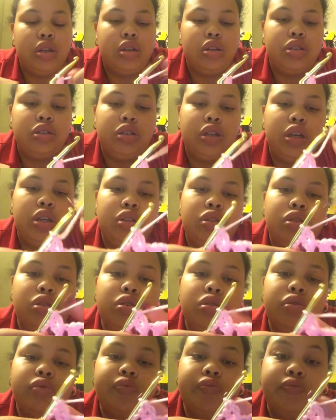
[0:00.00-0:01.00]
chain
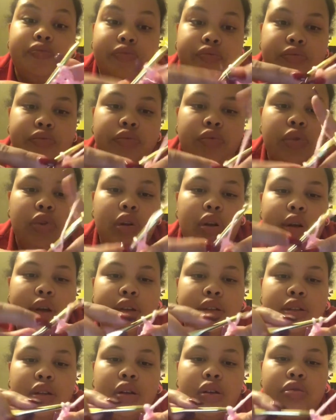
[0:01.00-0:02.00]
two, like
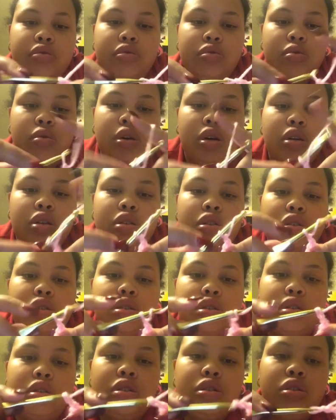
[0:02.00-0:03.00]
so, one,
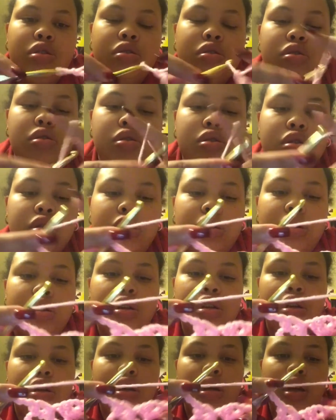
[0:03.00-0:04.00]
two,
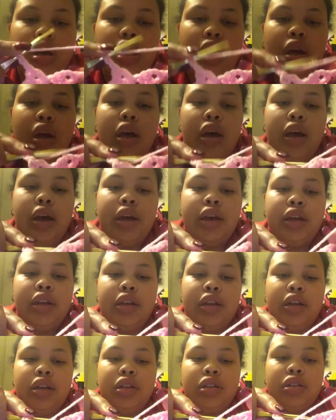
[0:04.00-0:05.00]
and
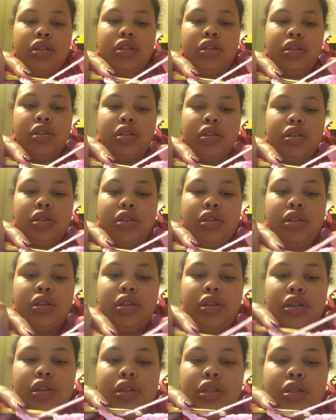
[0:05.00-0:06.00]
into
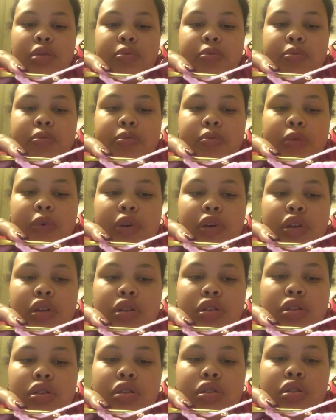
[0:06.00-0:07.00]
this
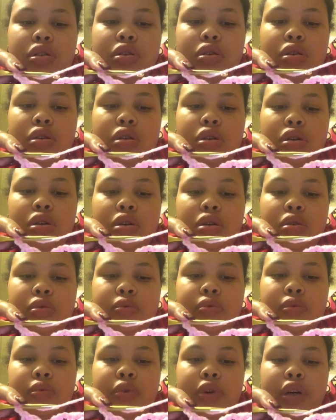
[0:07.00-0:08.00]
space, so
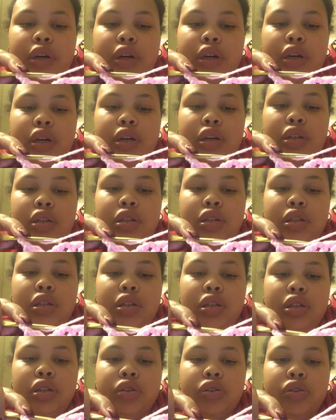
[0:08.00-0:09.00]
right
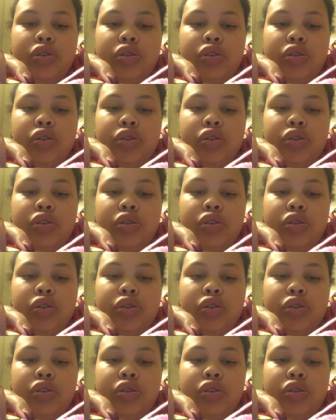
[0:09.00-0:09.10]
here,